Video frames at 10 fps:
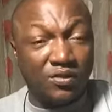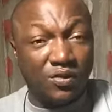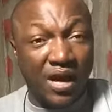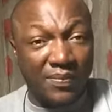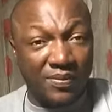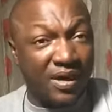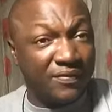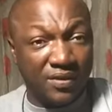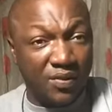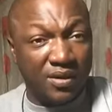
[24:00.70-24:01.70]
to happen
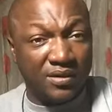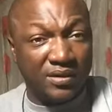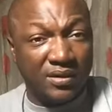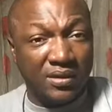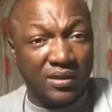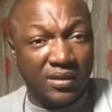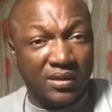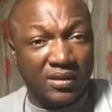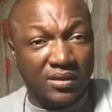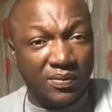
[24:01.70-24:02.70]
afterwards.
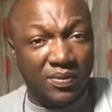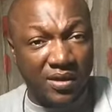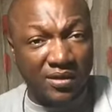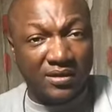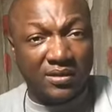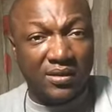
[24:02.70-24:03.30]
So please